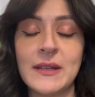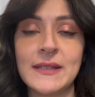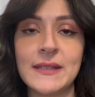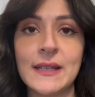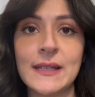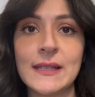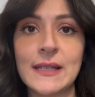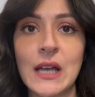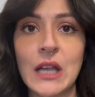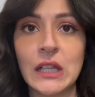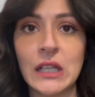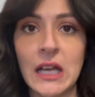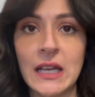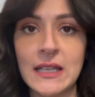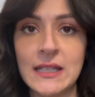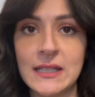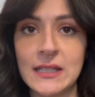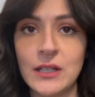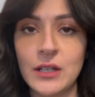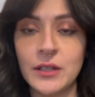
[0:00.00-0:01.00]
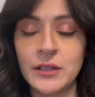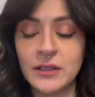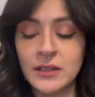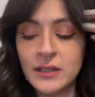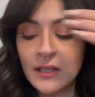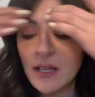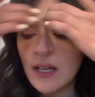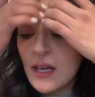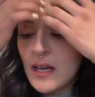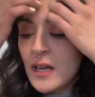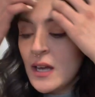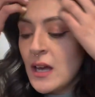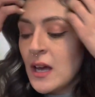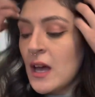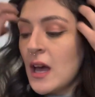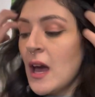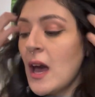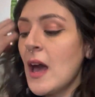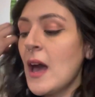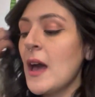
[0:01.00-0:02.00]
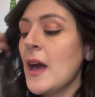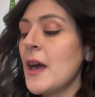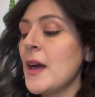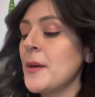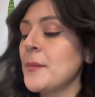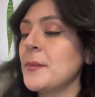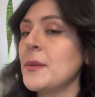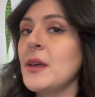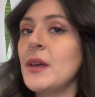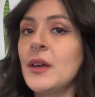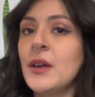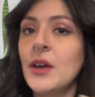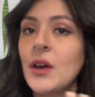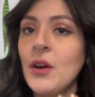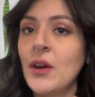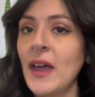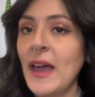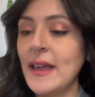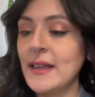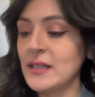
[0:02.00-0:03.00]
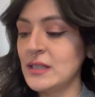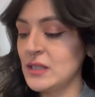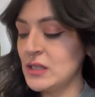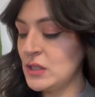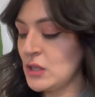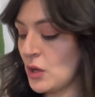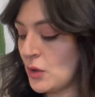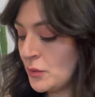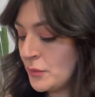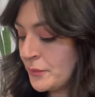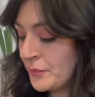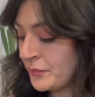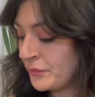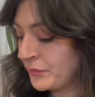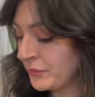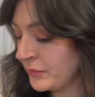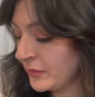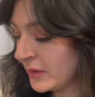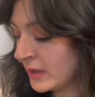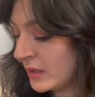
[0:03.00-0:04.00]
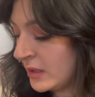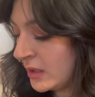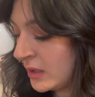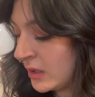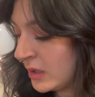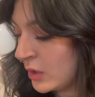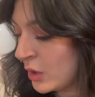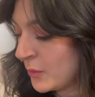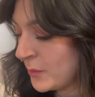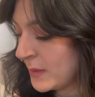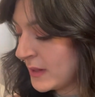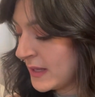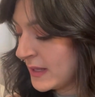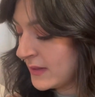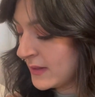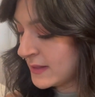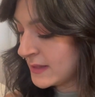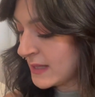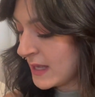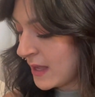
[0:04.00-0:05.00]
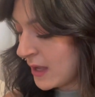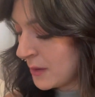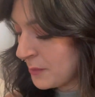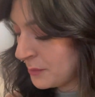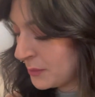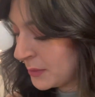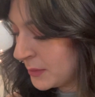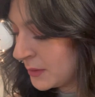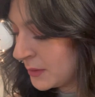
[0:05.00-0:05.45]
things a lot easier. Okay, so opening this up,